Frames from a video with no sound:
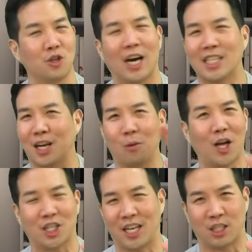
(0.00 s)
You guys got to
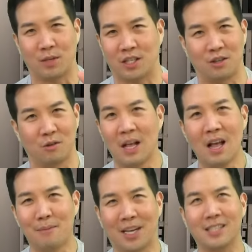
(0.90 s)
watch next week's too,
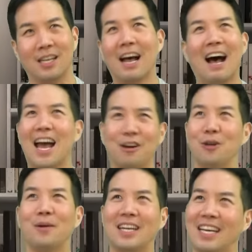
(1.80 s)
because I don't
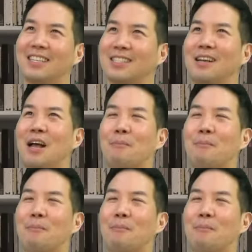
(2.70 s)
know what it is,